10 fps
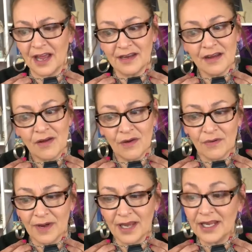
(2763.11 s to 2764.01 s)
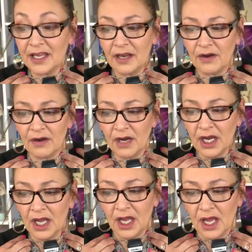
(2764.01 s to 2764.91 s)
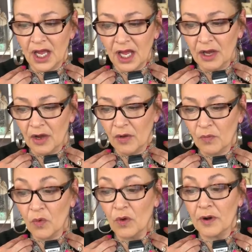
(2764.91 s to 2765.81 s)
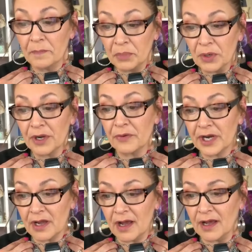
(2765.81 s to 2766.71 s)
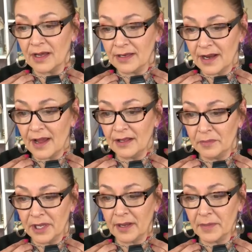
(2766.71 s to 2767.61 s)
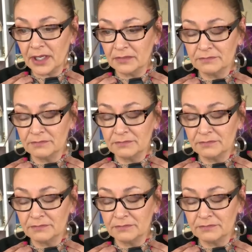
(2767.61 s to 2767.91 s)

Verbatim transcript: I know. And here, warm bordering hot in Alabama.